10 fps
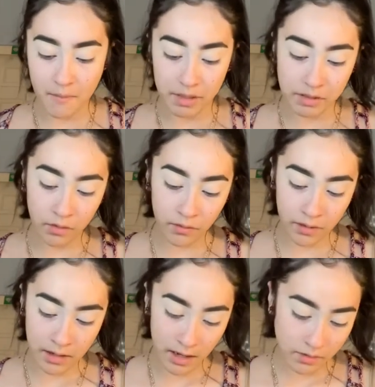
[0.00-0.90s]
So the
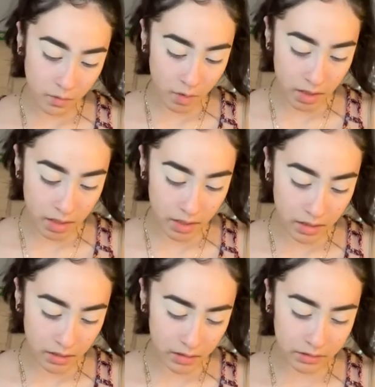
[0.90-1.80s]
next one
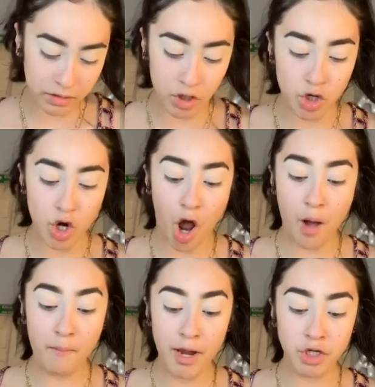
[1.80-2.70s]
is Not
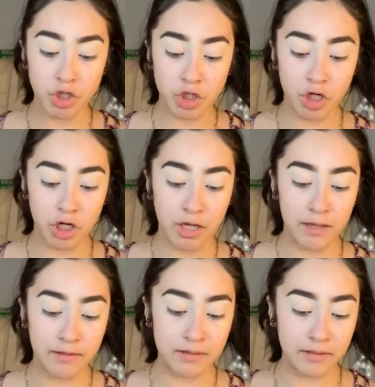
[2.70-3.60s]
My Journey,
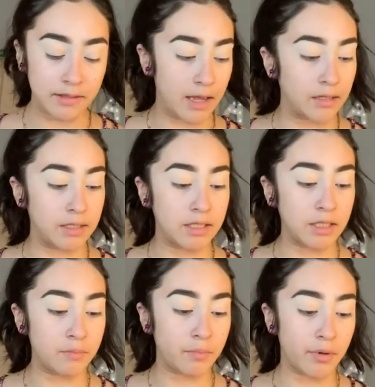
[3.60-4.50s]
and this is a
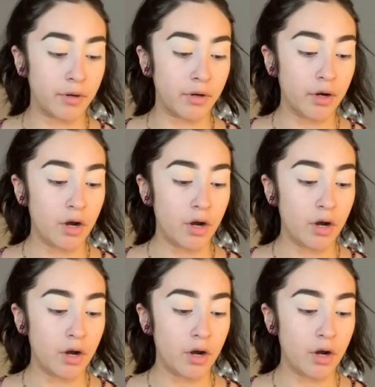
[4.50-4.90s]
deeper